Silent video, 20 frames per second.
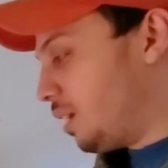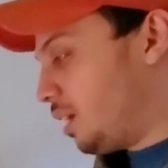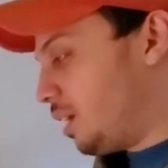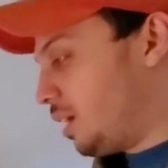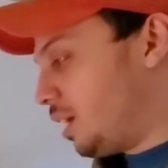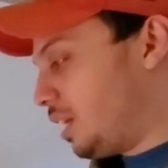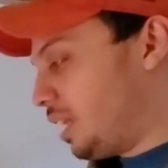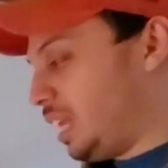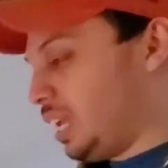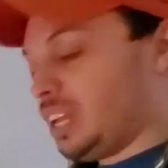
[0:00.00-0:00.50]

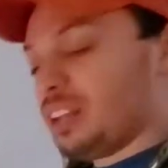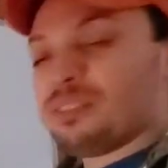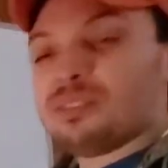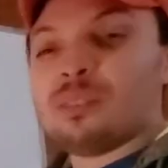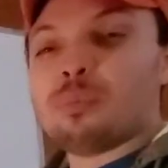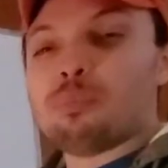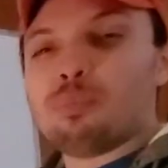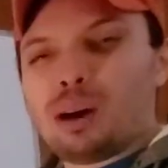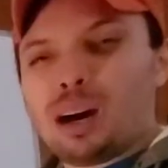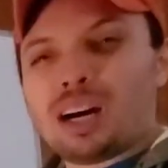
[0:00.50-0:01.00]
uh, negative
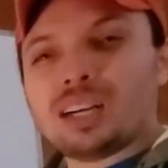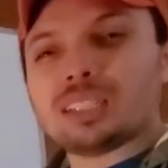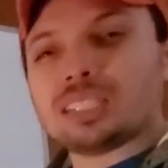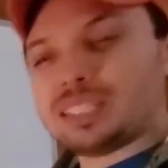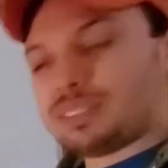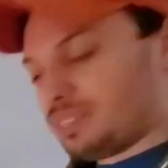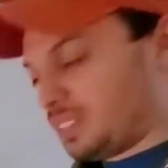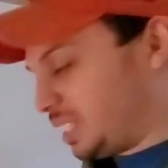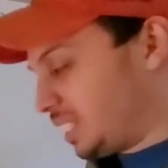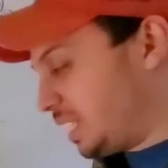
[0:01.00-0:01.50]
and
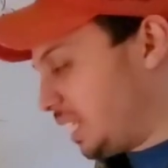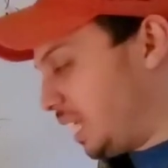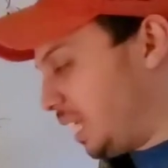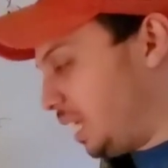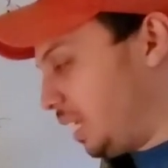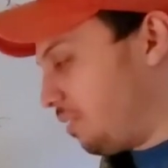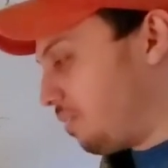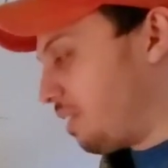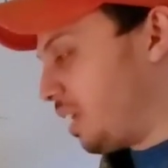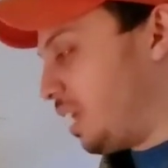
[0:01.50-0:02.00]
positive is
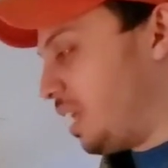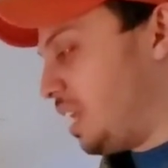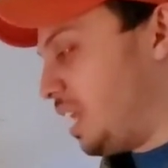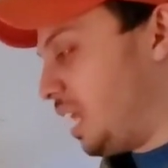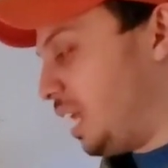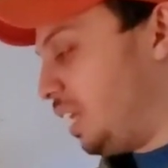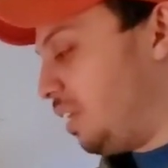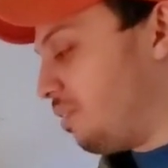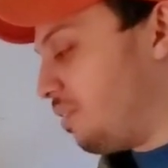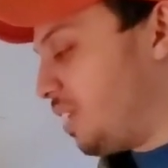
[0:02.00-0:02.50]
negative, and
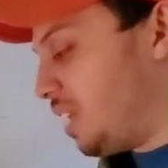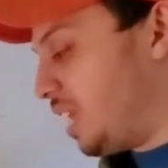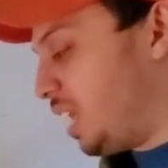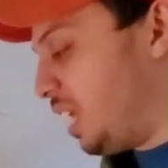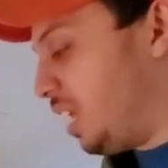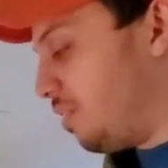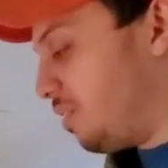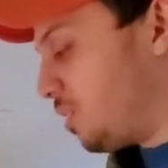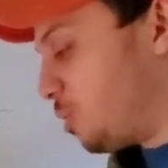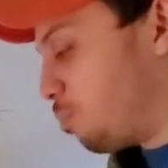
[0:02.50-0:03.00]
negative and
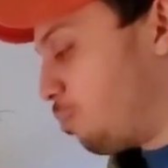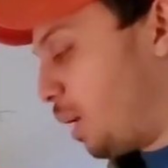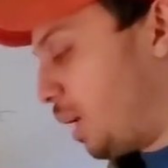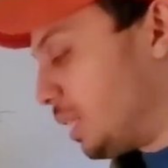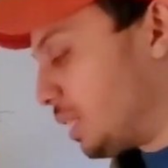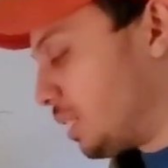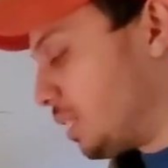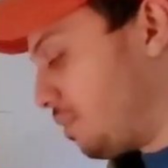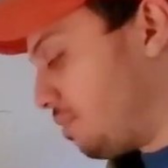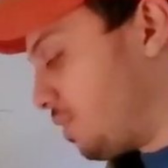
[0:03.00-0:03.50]
negative is
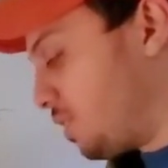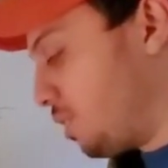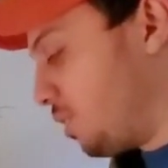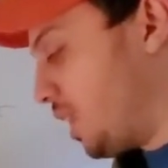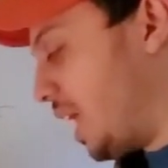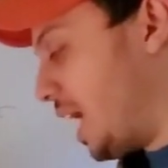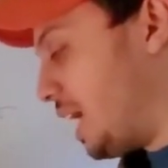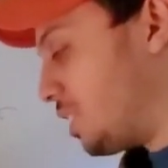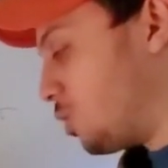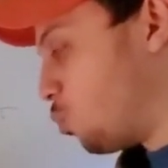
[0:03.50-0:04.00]
positive. So
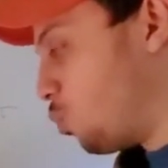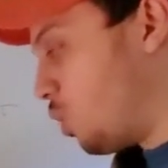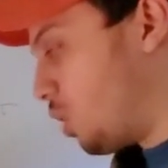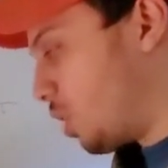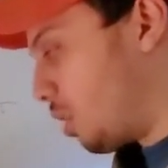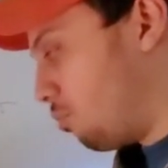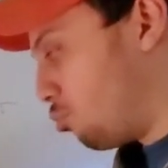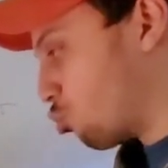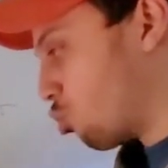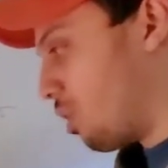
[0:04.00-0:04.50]
that's what
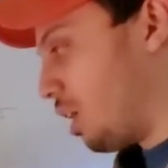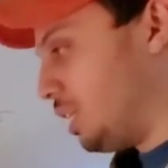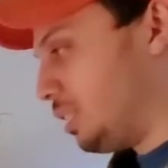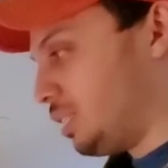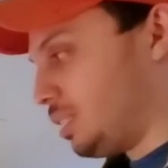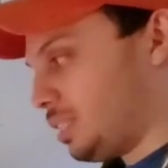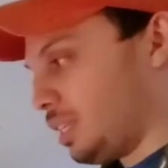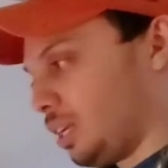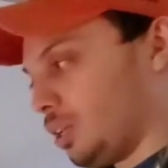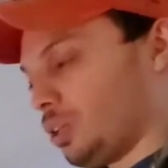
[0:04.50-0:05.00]
I'm trying
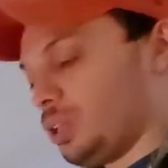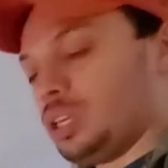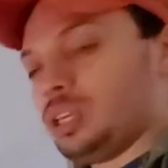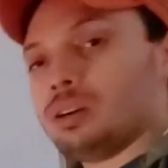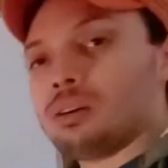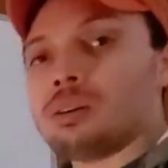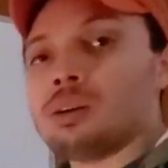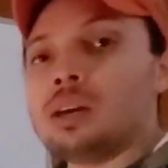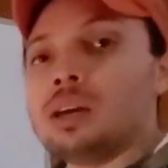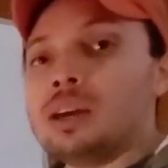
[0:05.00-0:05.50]
to tell you
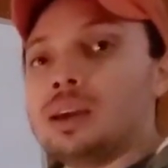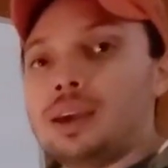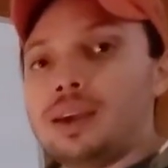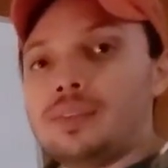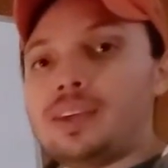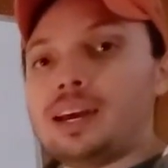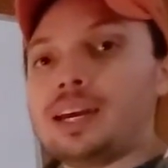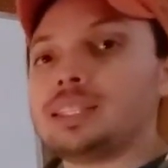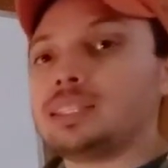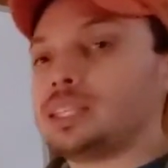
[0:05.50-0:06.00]
here,
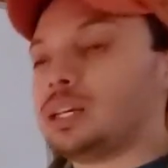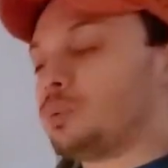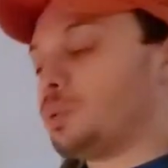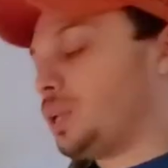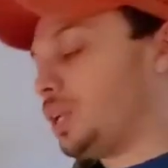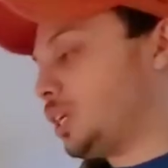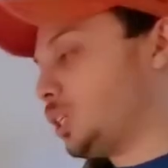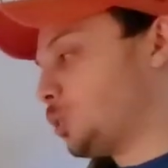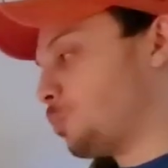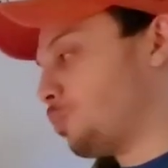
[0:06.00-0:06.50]
and that's how
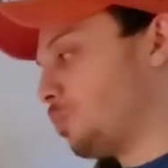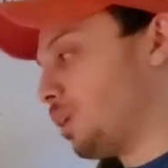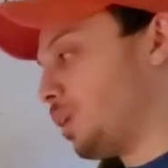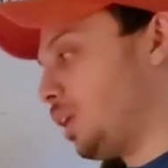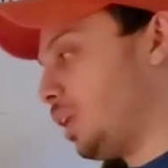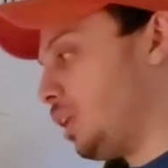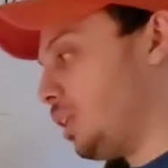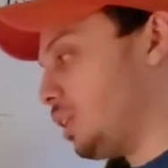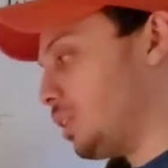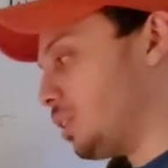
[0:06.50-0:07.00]
we
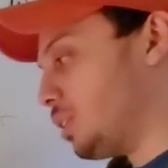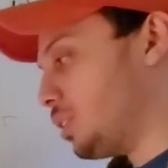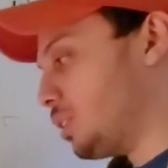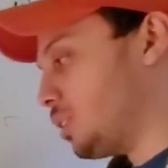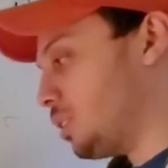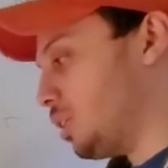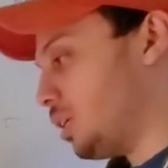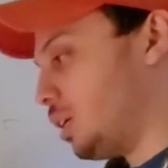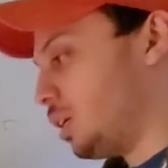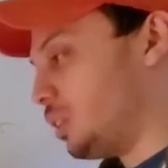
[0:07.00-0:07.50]
explain the
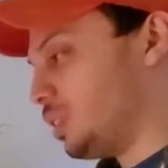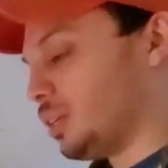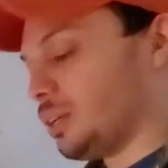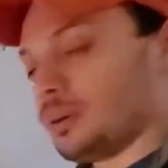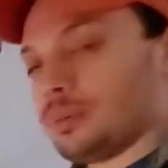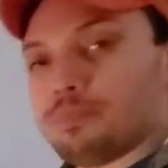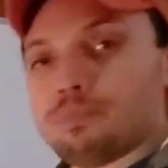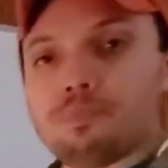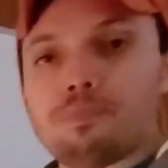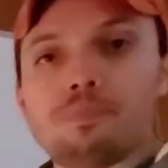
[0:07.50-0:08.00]

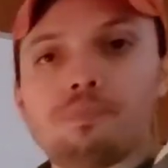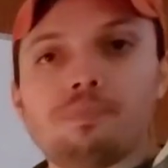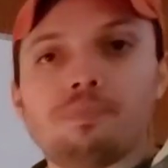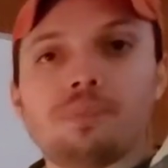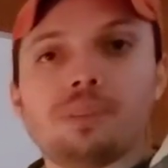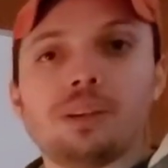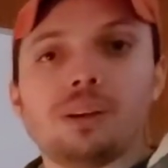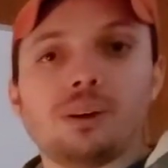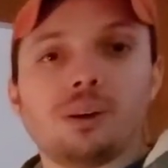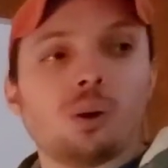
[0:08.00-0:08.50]
the
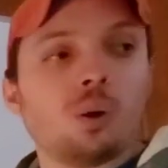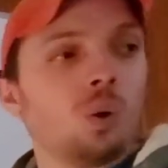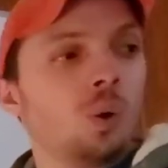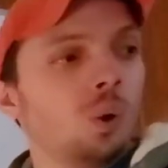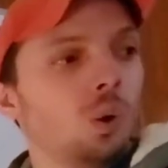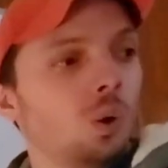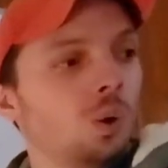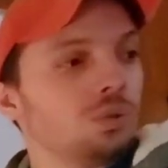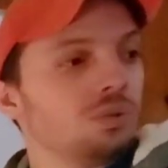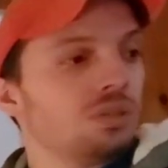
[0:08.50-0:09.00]
the
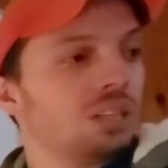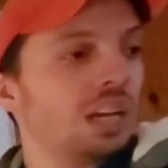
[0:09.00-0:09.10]
whole